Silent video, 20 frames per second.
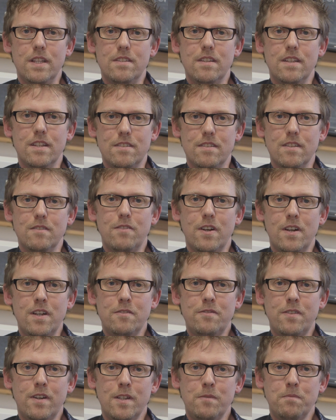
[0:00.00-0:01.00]
It's a
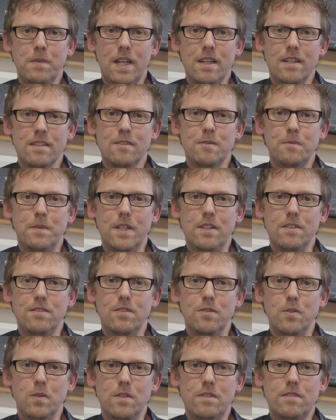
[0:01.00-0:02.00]
very fine balance, because
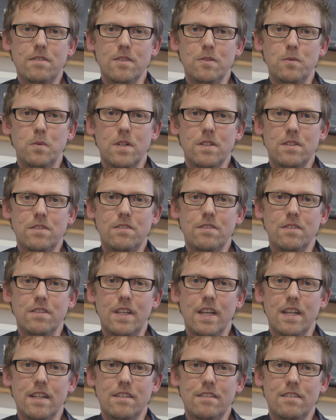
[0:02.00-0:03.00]
you also want to
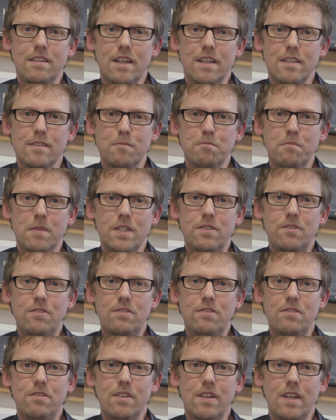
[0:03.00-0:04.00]
get as
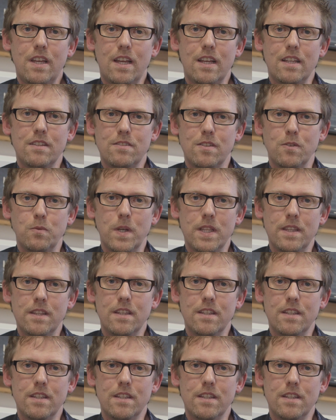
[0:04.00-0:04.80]
much, so when